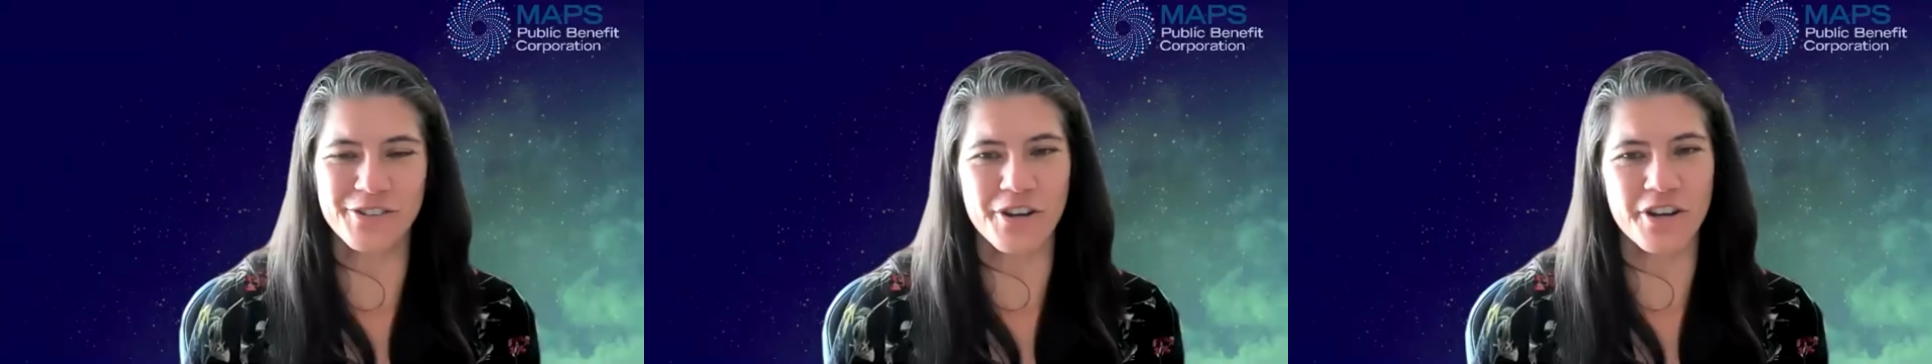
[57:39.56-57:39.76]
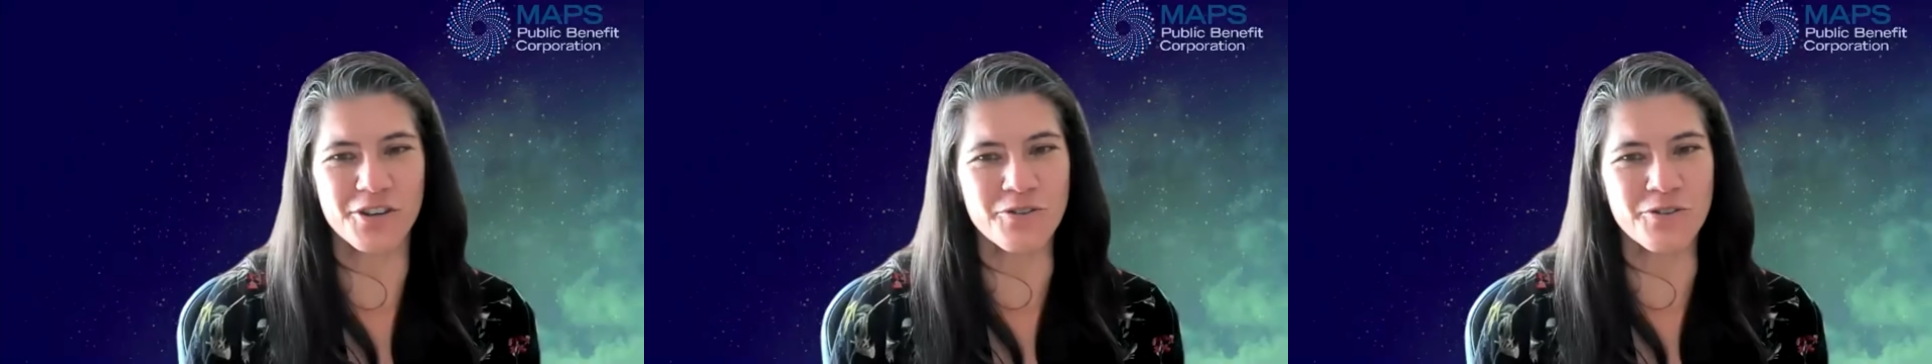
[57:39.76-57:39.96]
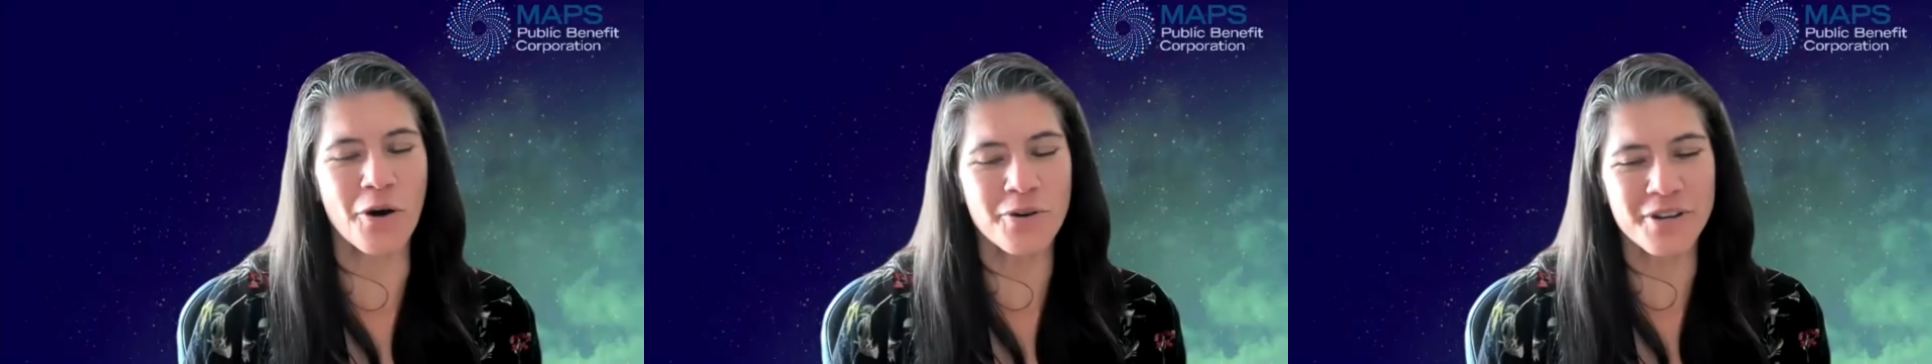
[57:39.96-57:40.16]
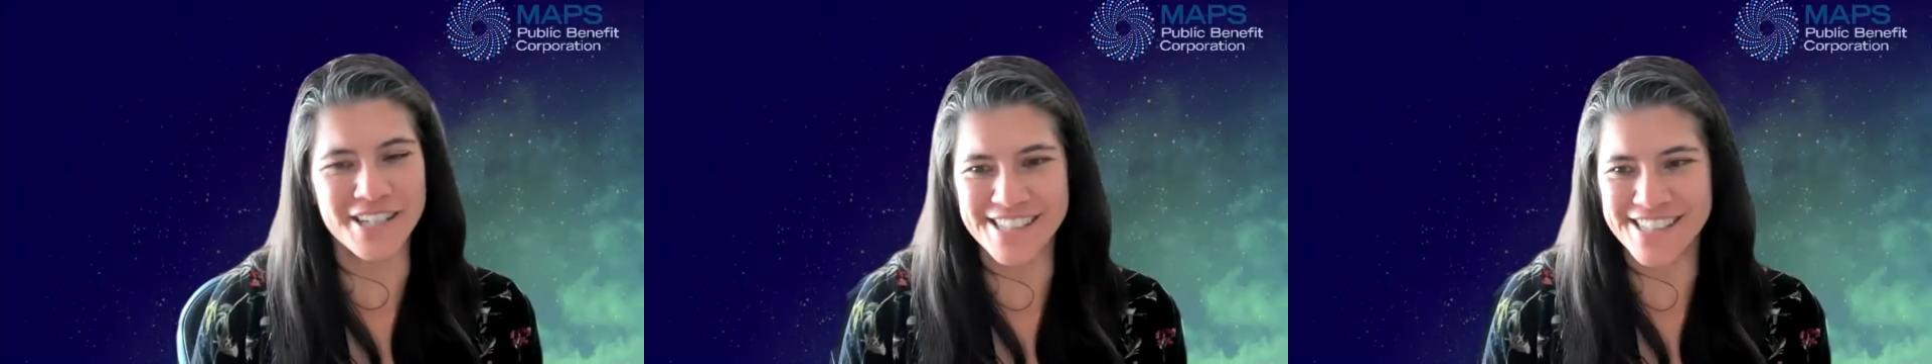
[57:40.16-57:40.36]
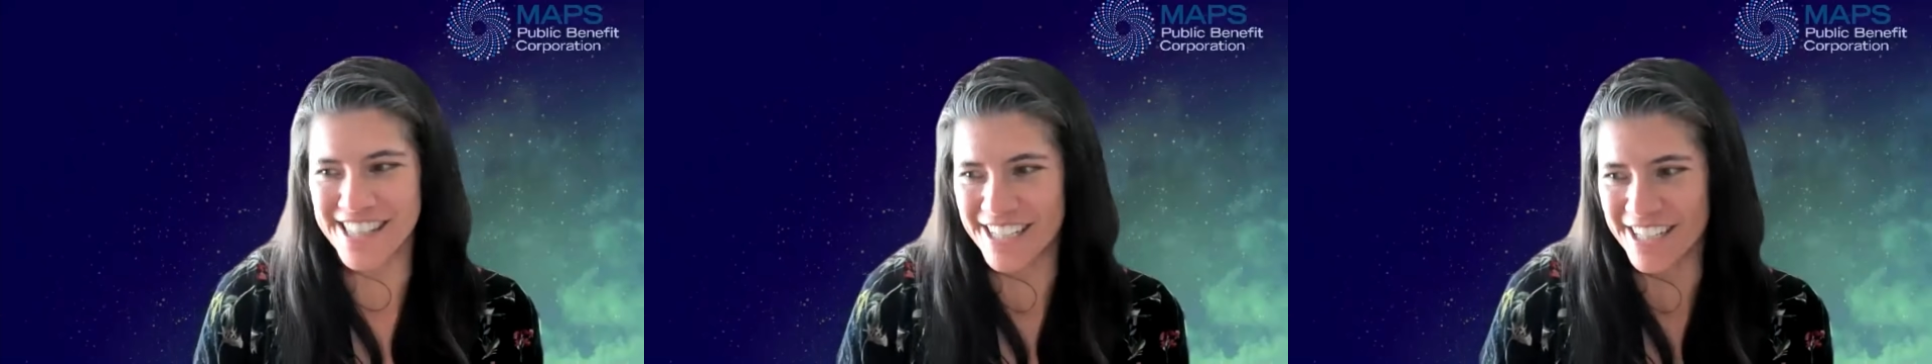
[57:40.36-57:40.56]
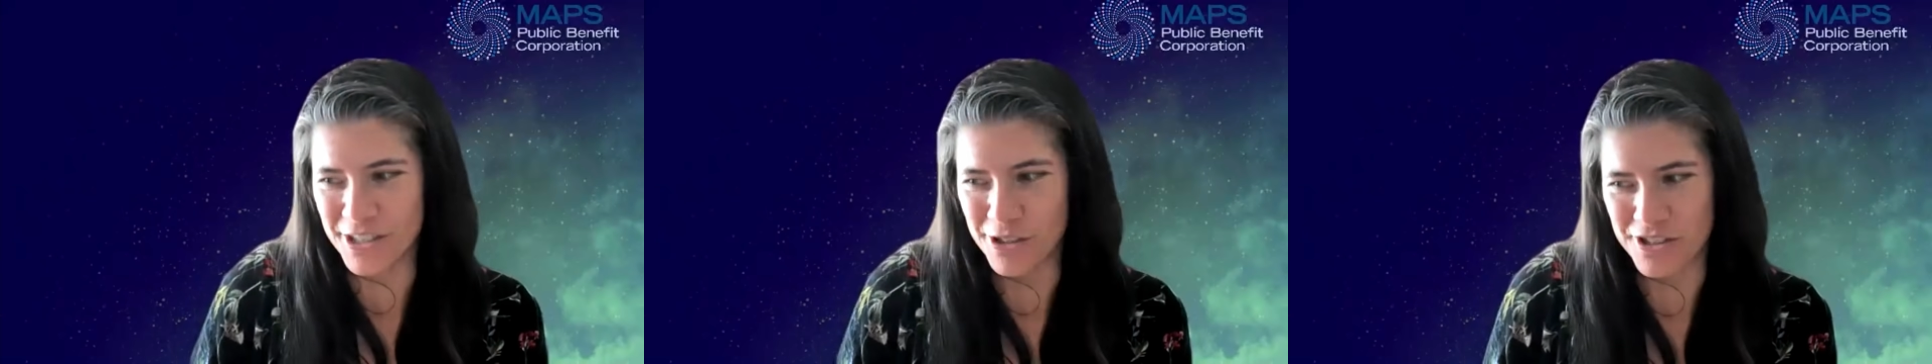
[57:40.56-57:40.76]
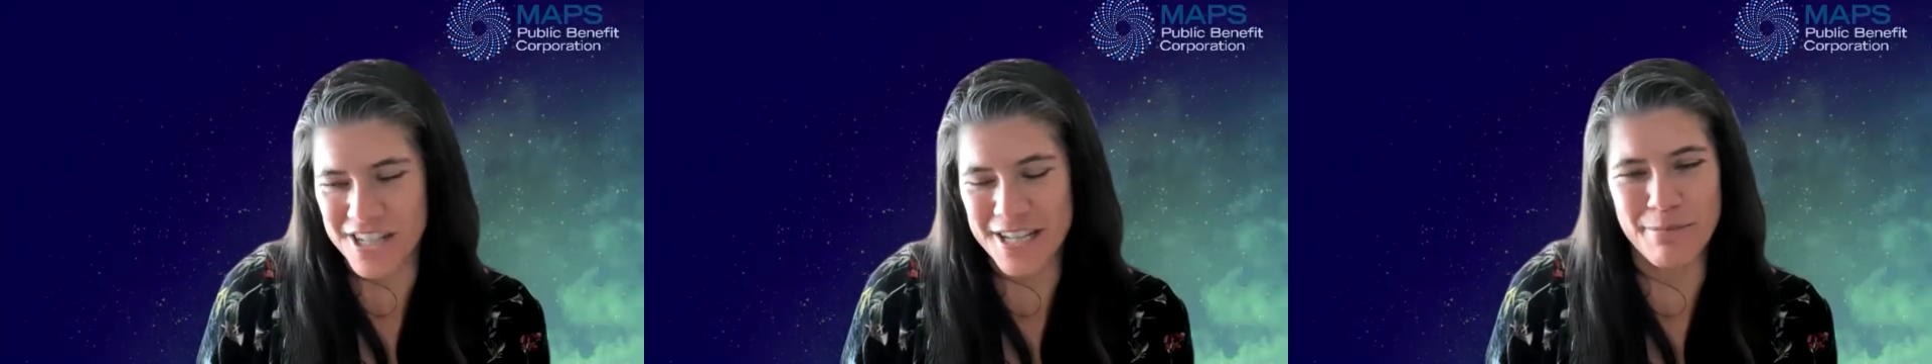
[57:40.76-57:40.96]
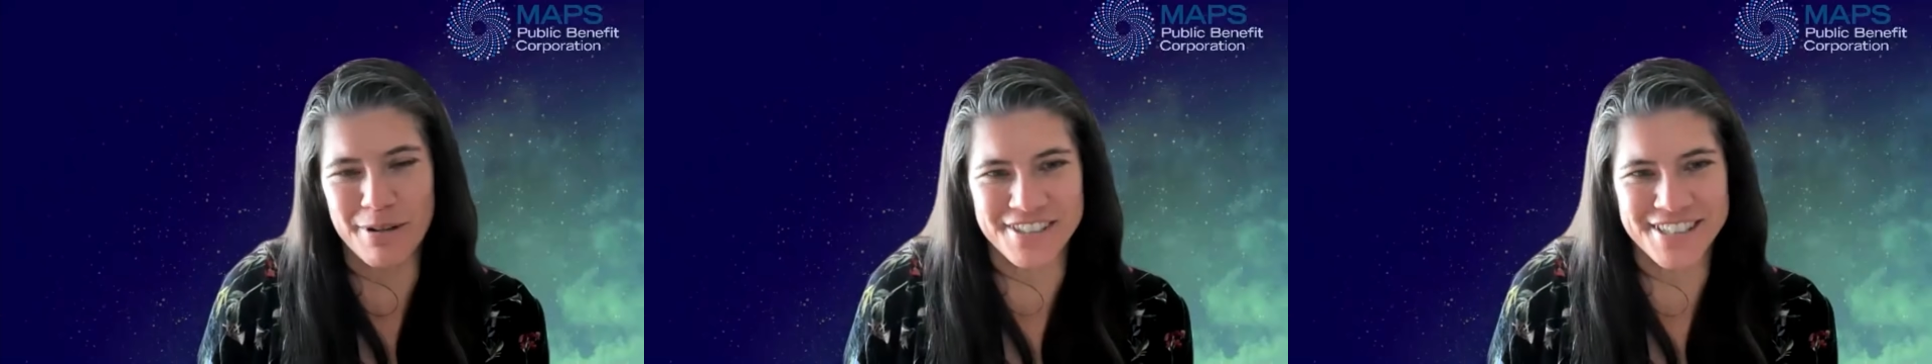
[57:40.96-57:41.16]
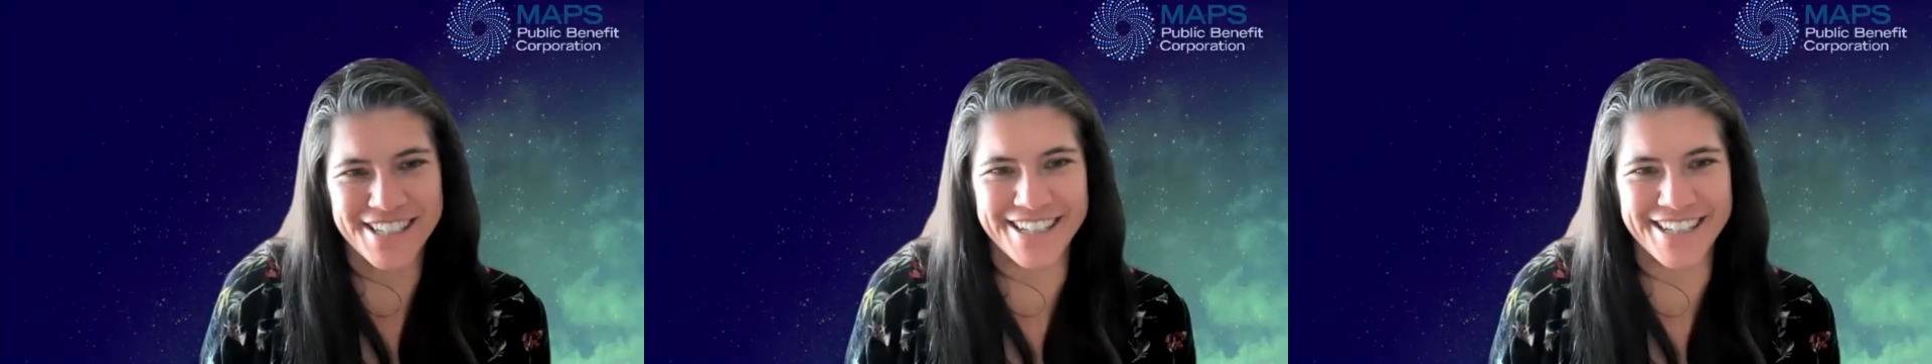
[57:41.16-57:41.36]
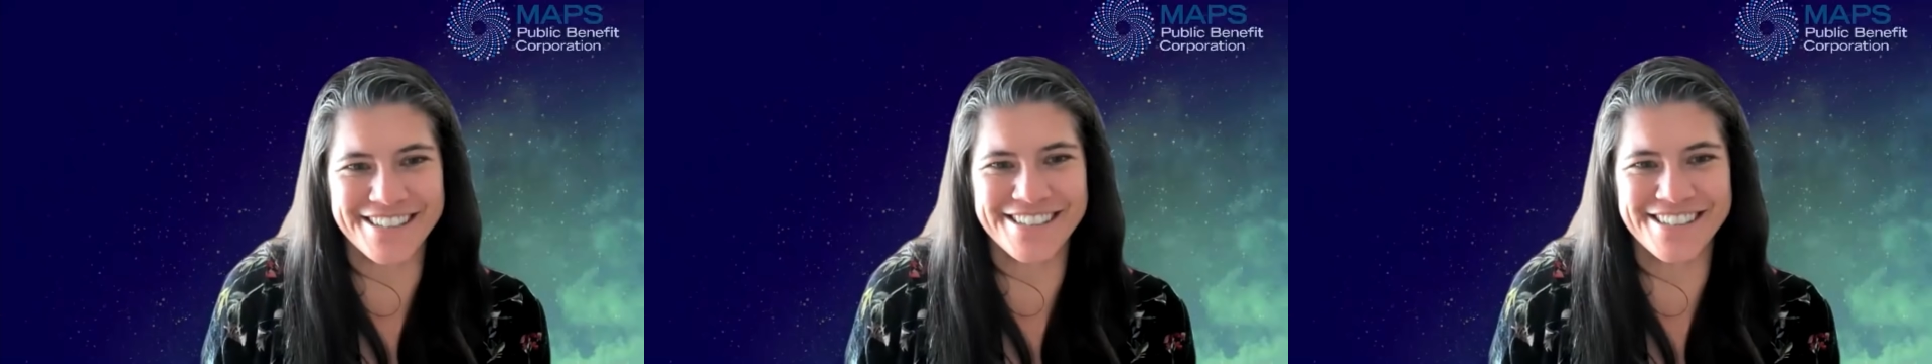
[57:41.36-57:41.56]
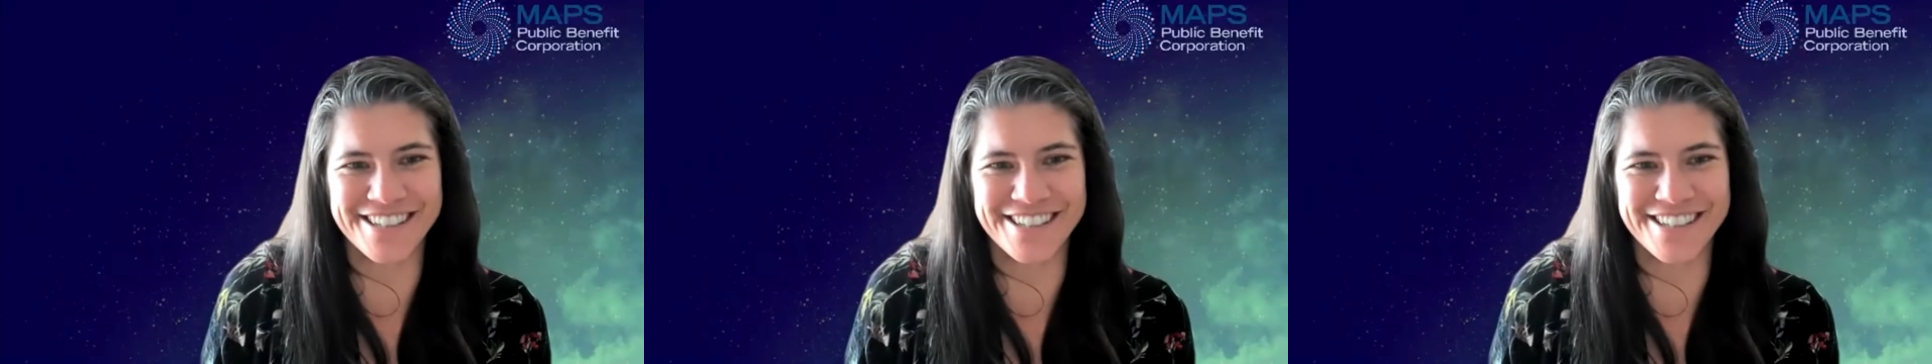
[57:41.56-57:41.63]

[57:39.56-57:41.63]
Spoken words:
you notice that in your team of 6,